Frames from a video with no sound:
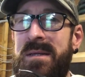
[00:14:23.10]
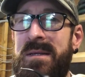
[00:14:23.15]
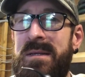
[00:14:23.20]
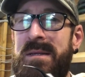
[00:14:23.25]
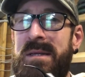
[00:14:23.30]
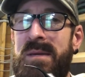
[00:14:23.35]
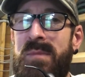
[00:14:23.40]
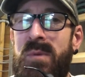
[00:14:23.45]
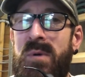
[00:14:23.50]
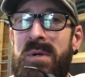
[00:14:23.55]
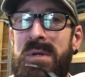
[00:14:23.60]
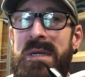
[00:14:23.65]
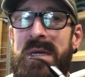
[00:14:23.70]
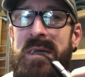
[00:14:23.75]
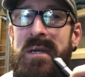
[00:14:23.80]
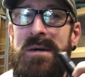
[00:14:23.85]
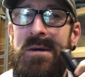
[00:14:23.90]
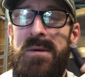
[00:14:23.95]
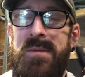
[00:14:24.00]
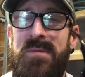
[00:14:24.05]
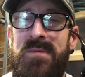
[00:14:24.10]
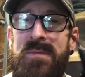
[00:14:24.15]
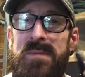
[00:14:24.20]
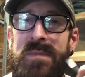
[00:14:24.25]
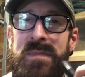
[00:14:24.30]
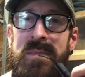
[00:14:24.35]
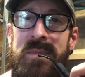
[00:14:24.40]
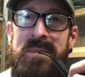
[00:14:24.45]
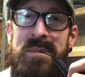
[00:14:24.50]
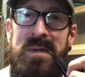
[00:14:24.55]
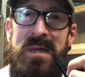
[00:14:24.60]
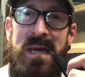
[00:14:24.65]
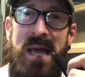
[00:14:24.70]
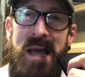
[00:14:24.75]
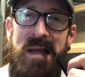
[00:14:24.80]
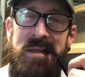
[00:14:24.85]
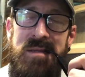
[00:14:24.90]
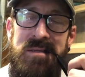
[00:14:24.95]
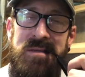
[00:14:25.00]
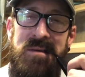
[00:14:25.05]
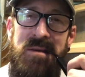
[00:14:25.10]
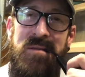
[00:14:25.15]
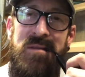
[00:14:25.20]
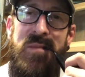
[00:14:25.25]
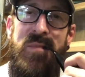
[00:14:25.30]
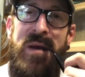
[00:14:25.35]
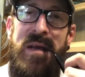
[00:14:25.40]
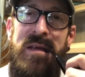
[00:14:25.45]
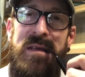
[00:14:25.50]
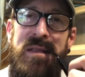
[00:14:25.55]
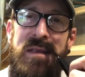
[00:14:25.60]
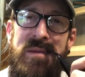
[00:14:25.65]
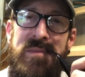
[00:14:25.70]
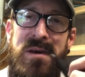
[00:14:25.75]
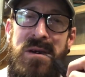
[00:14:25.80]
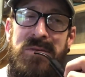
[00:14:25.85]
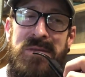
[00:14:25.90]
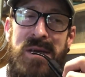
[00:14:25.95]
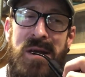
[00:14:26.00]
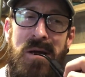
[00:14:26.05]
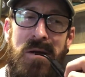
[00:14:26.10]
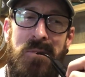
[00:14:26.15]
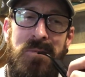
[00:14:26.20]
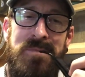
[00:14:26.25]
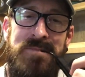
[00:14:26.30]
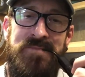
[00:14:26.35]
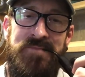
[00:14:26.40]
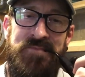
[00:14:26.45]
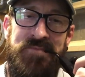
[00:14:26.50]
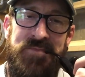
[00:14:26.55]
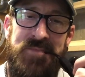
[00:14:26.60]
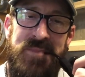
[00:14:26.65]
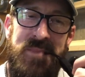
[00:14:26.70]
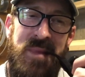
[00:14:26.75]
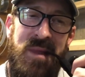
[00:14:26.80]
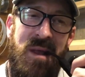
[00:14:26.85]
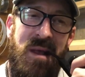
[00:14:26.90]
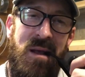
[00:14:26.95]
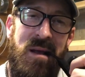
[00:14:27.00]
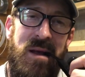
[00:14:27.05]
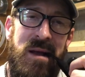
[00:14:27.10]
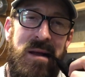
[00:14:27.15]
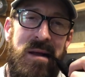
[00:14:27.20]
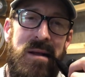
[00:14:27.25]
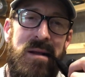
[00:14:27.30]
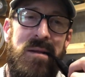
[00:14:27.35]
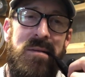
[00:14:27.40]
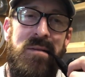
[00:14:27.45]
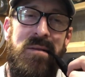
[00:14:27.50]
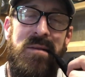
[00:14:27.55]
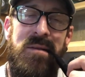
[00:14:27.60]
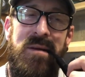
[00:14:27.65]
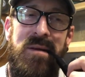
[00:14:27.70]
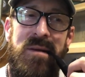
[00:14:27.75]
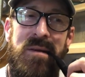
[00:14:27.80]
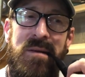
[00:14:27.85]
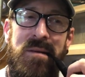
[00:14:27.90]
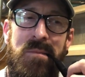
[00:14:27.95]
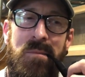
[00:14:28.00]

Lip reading: they brought it up from Kent on the back of their motorhome, and it